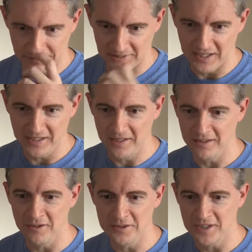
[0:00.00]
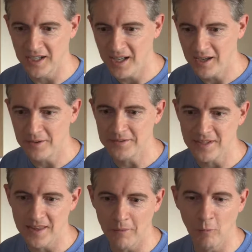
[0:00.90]
linking those accounts
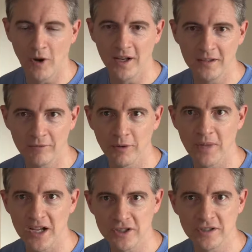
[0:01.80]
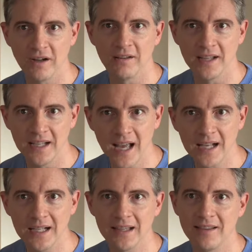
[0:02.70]
and then what information are they
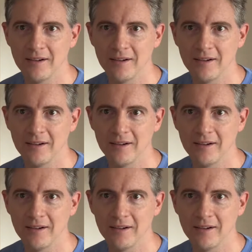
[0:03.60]
getting?